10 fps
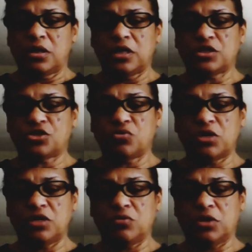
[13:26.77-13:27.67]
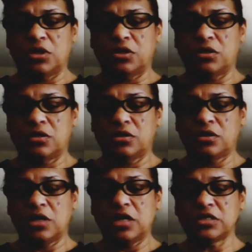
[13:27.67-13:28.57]
It's 21.
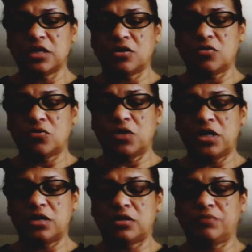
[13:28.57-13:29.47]
I was like, what?